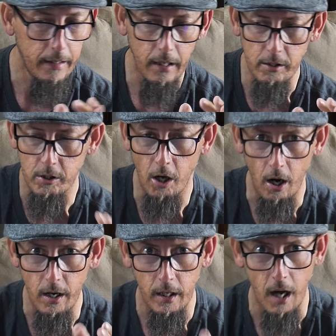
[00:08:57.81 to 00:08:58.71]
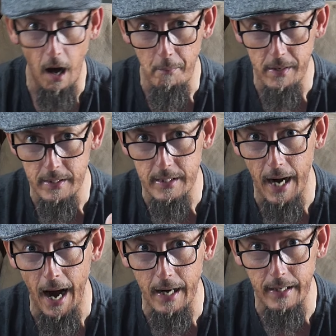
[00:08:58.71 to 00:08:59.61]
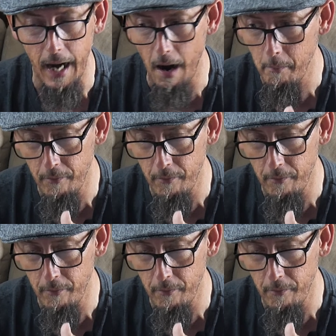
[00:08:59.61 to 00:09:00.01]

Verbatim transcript: they're starting to come in stock now.